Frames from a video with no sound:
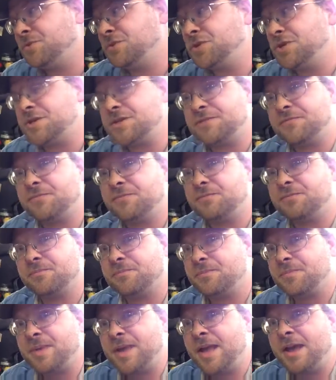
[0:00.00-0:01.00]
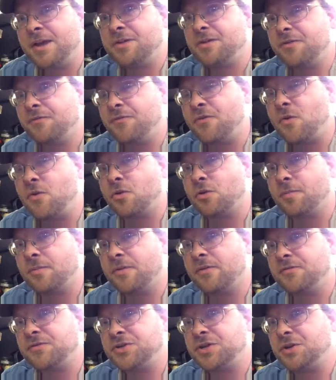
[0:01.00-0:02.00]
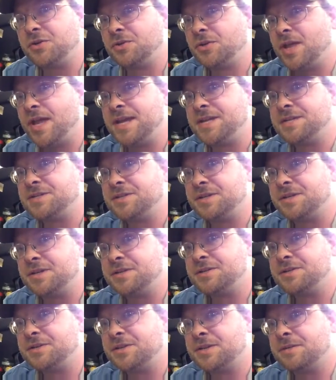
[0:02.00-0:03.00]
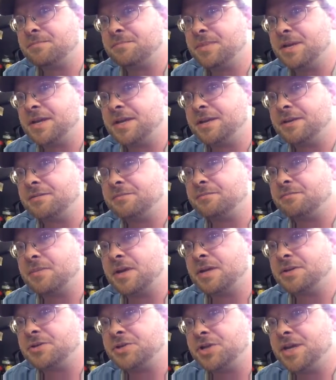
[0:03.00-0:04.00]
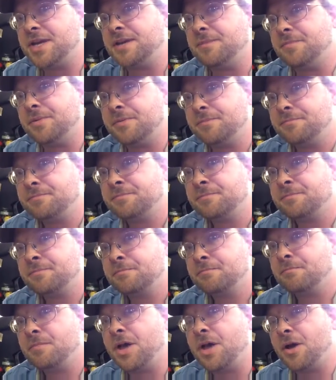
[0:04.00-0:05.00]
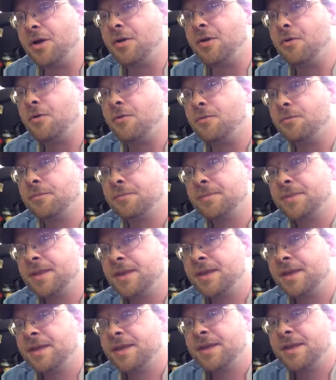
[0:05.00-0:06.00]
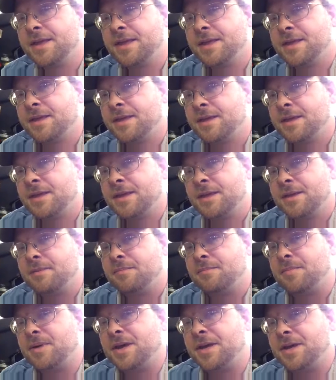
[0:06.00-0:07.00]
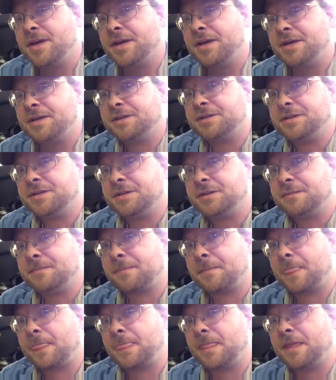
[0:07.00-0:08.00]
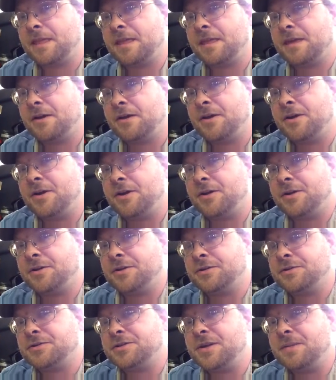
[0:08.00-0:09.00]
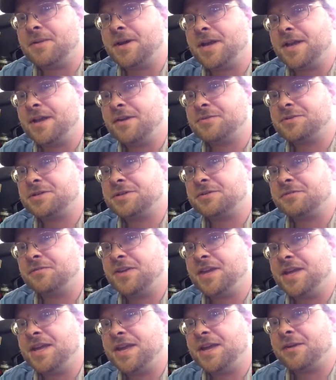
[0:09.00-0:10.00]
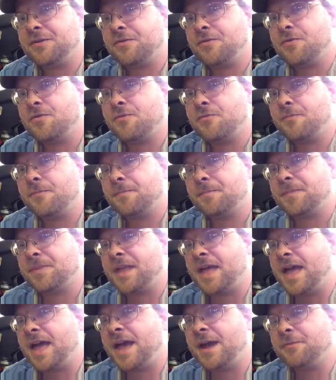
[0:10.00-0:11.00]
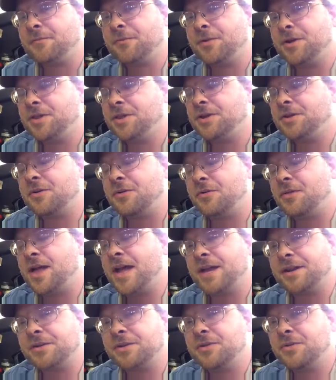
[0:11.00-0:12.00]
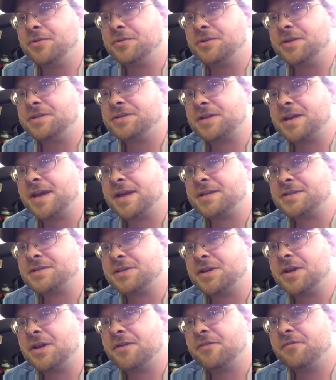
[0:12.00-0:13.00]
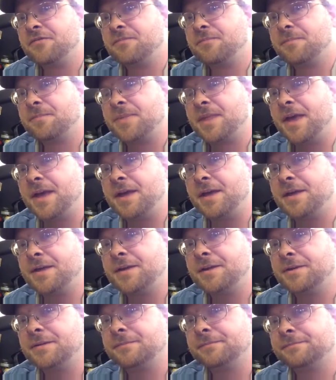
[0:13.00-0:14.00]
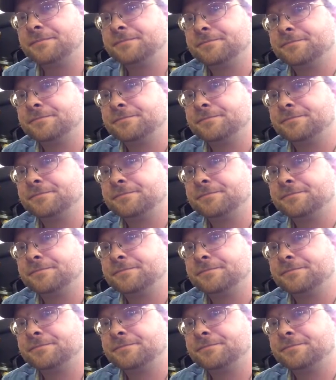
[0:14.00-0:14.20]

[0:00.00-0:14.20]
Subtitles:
Just out of the form of sheer laziness and being a cheap butthole. But on somebody else's vehicle, I really don't like doing this kind of stuff. But